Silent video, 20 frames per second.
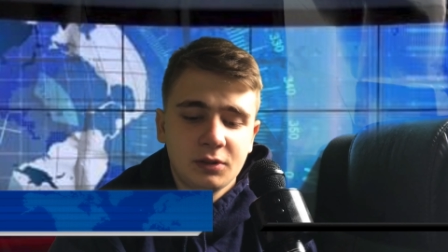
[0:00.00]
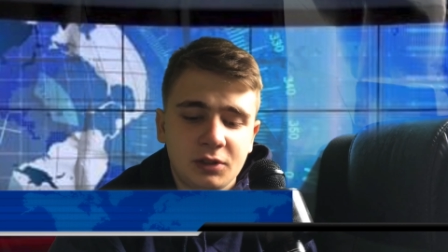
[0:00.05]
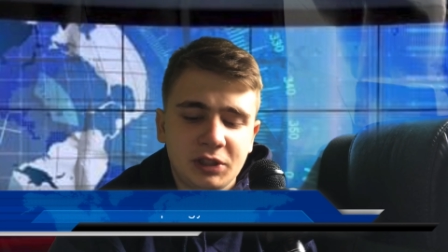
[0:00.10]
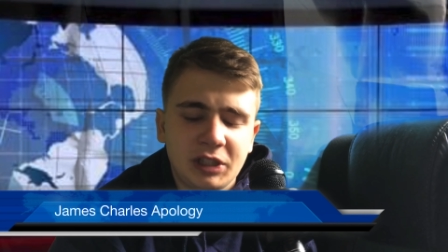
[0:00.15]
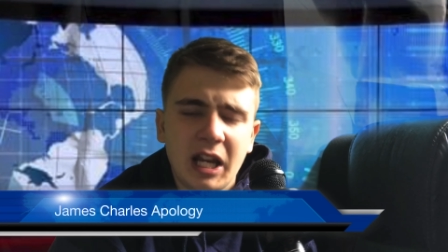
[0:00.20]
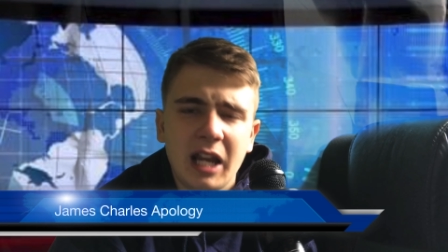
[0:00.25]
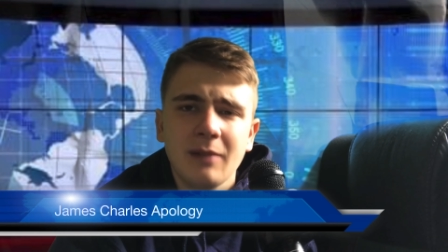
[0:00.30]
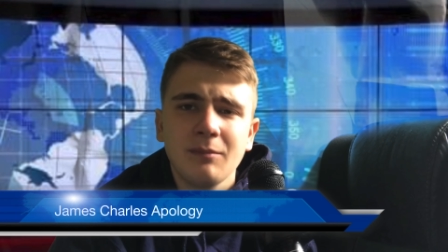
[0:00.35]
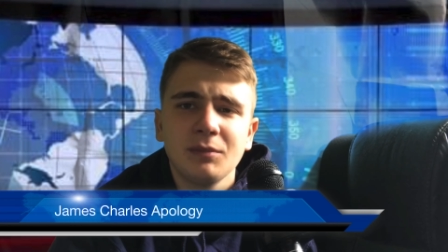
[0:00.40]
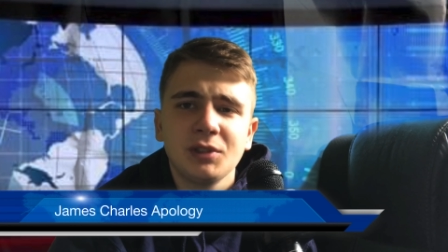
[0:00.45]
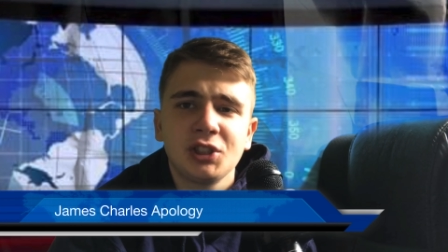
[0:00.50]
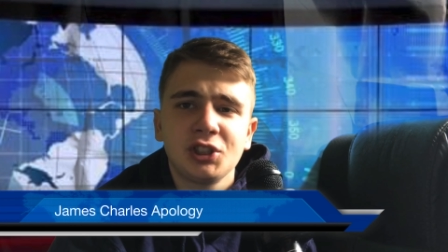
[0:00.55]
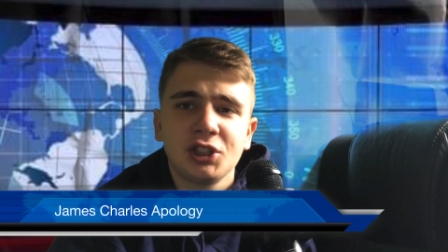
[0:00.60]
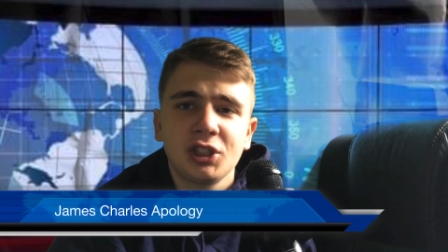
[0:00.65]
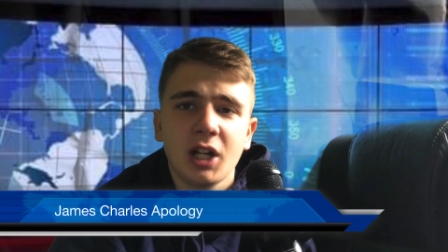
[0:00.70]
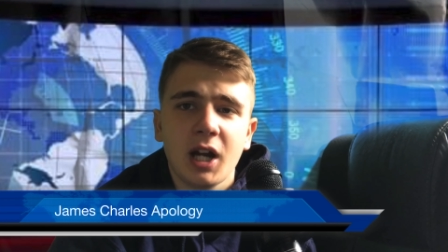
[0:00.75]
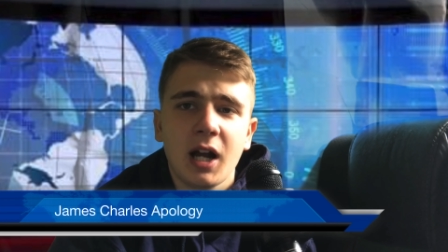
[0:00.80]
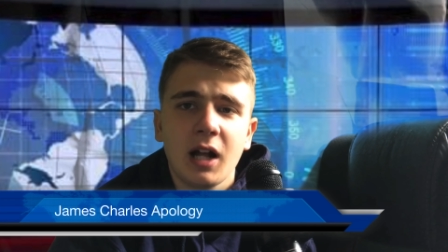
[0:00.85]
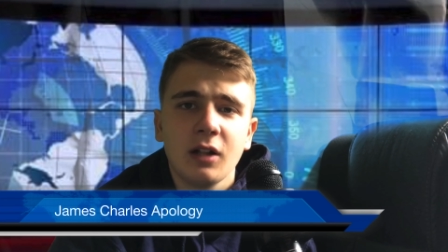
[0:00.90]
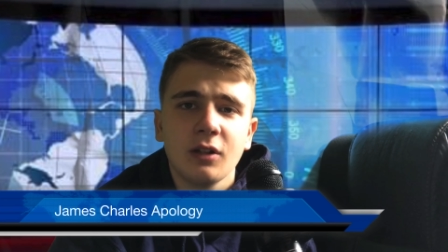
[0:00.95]
James
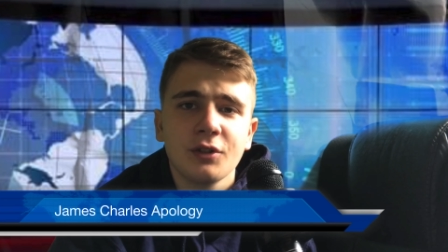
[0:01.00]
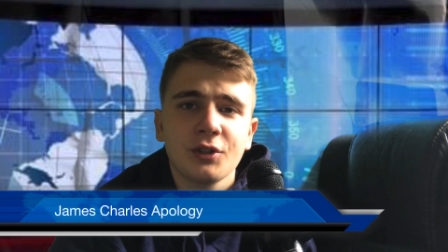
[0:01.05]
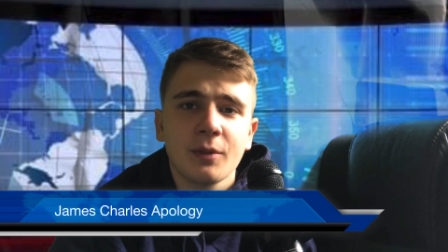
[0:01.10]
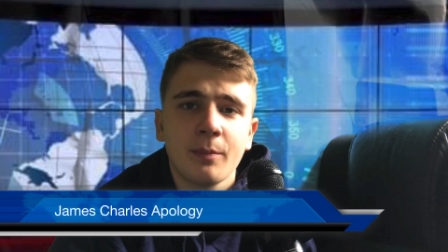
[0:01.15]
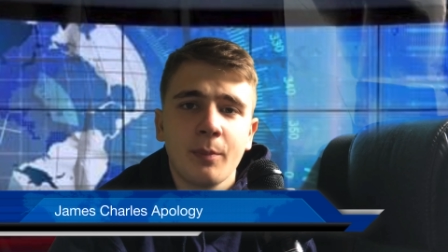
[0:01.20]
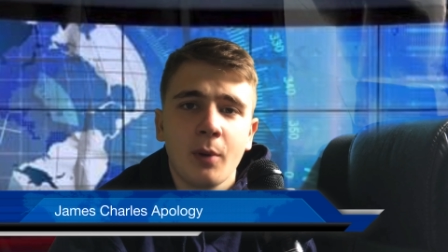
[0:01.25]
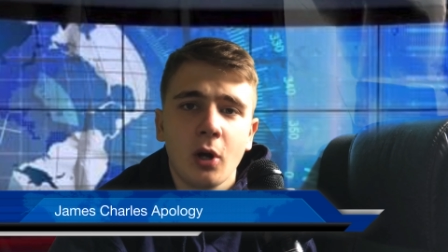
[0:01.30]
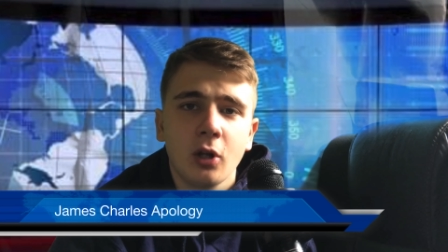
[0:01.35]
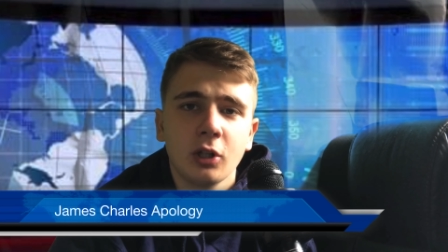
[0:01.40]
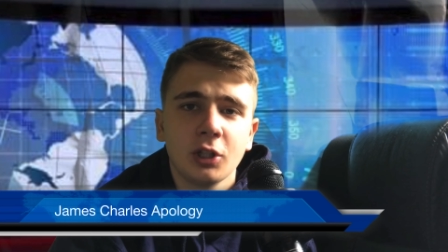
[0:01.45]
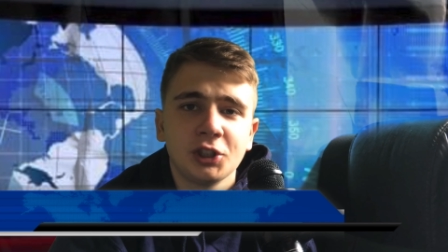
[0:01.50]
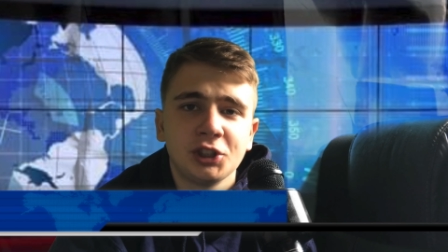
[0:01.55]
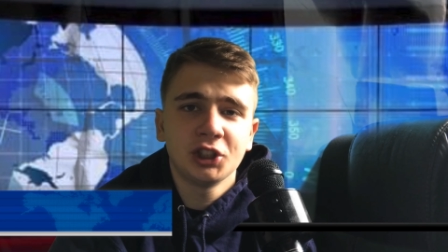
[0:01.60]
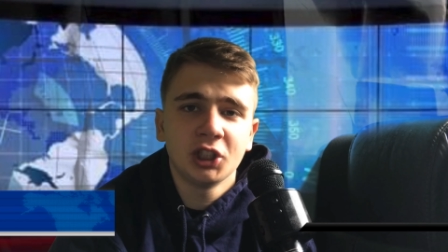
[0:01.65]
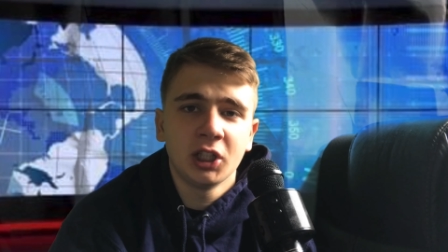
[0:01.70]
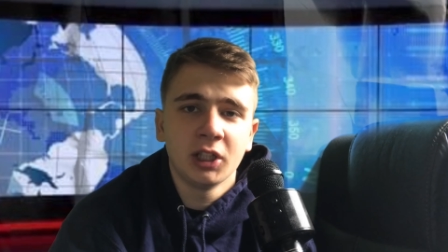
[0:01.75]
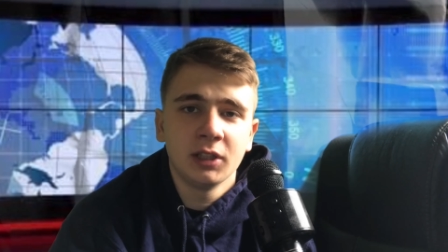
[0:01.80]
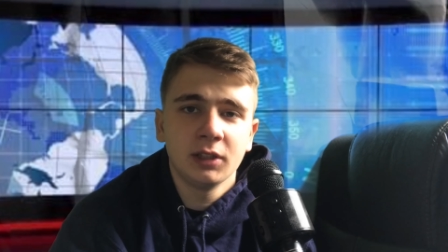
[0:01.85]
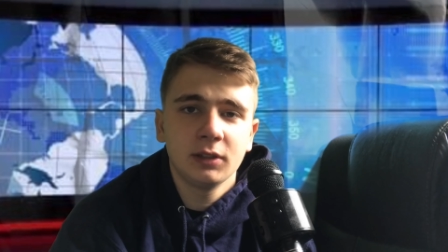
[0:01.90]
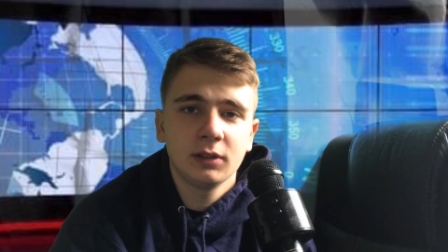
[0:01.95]
Charles
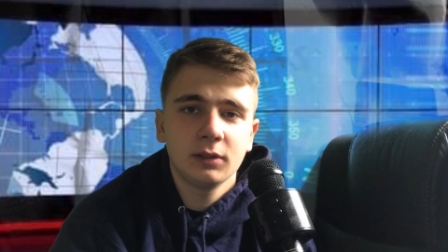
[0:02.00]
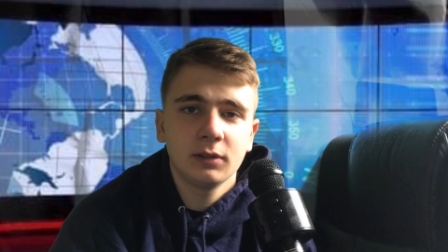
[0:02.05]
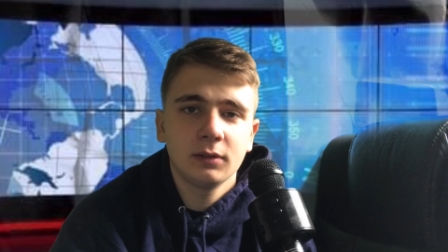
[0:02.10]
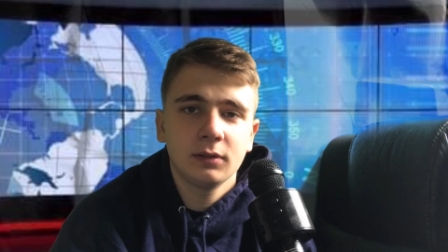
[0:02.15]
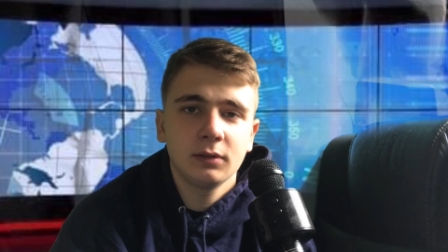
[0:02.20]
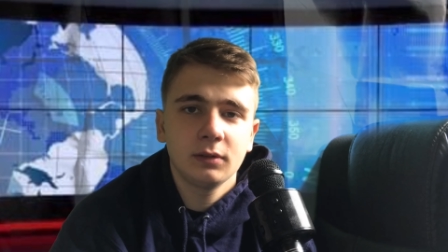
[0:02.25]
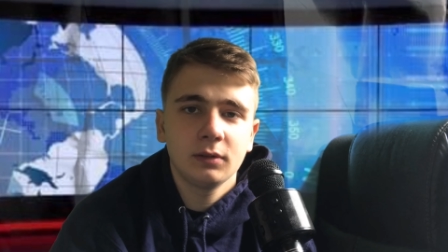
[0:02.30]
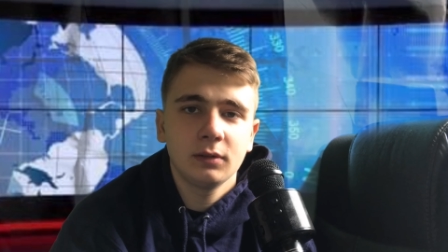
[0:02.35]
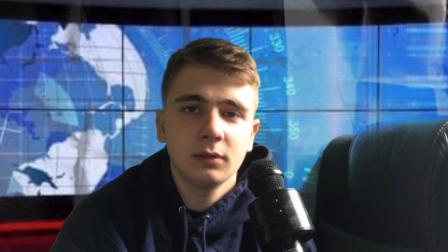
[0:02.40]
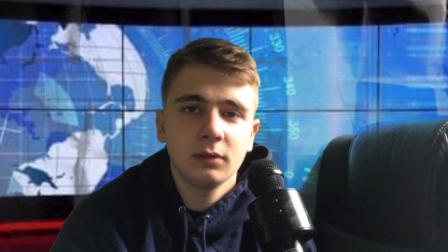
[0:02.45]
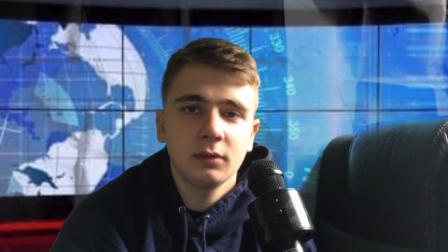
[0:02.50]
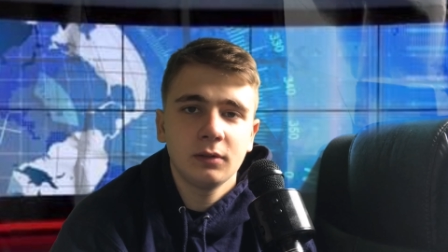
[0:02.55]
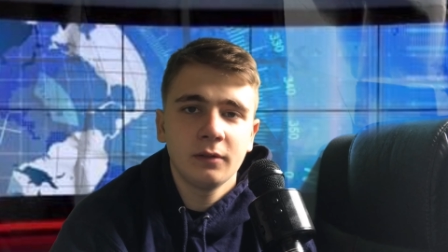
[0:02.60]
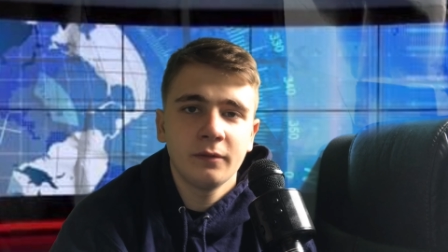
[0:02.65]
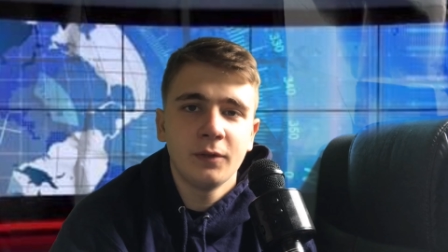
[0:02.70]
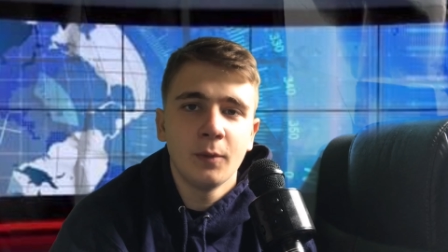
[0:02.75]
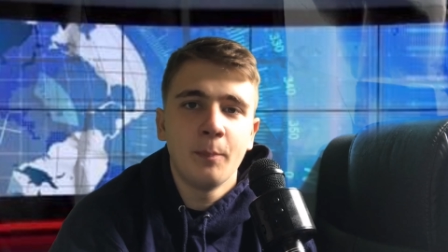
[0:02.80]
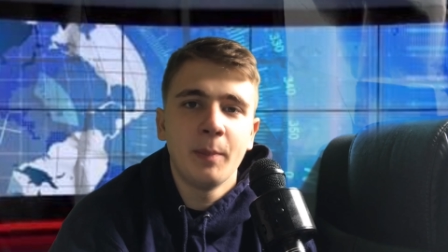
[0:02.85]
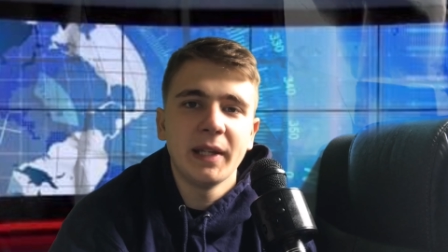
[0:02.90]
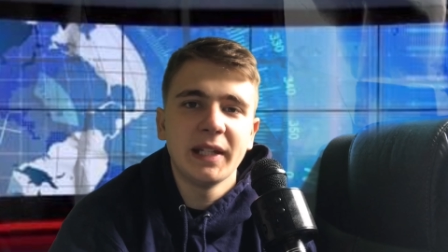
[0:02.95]
apology
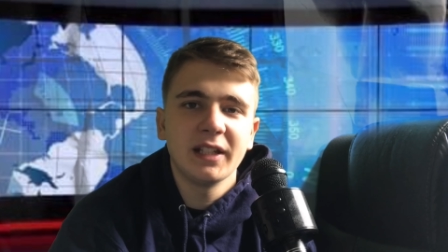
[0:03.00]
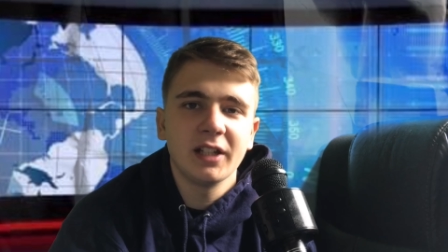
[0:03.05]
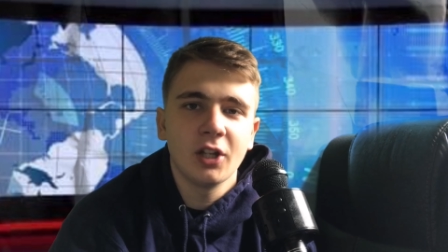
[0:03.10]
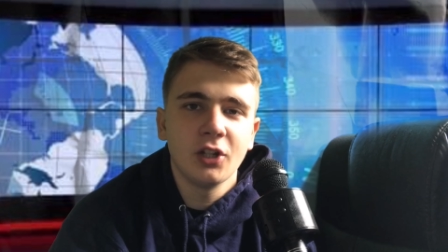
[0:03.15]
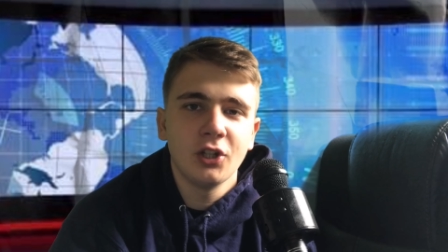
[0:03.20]
for being a